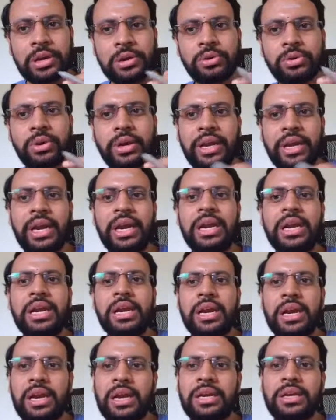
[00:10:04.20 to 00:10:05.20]
go ahead
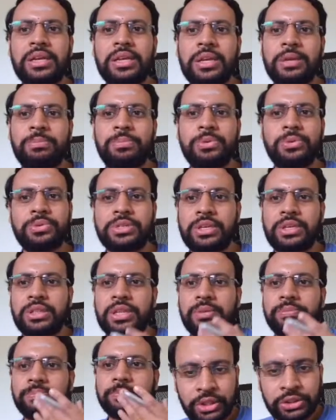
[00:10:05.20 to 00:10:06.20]
and keep using
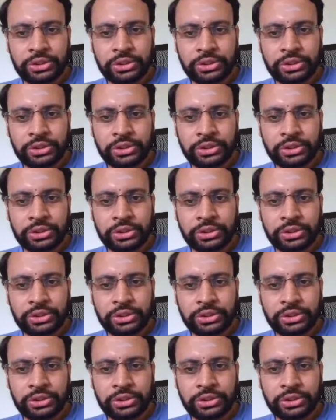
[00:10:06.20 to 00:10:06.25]
them.